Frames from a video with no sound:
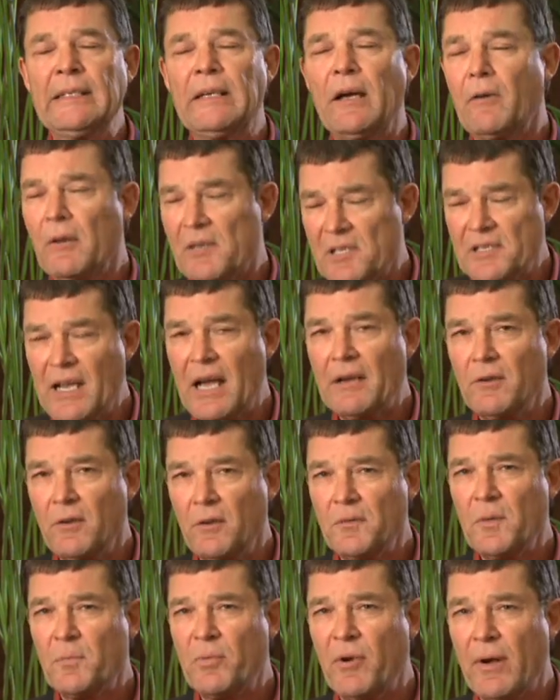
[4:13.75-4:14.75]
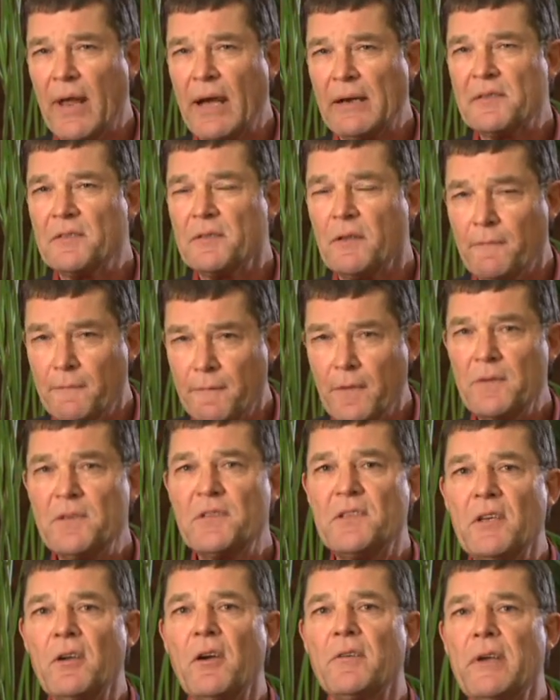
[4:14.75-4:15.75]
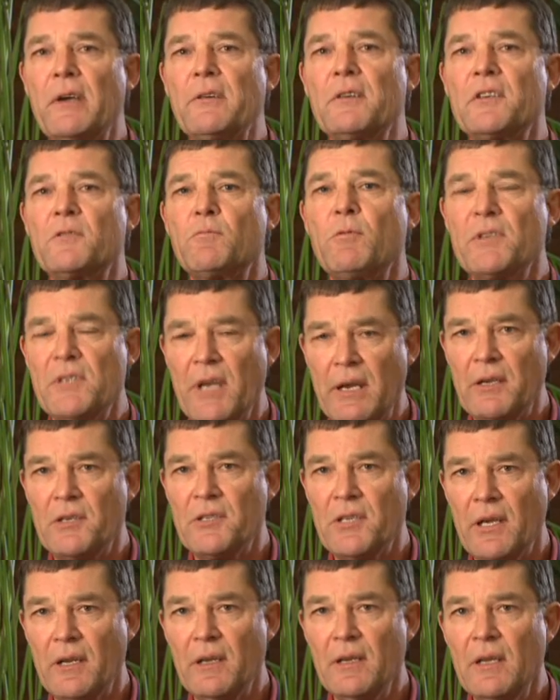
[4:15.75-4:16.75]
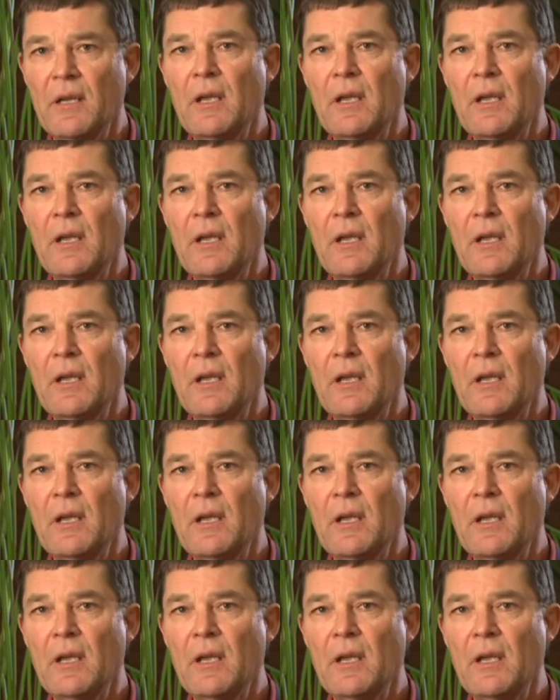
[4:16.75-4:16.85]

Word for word: I got started on the products, and the first thing I noticed was energy.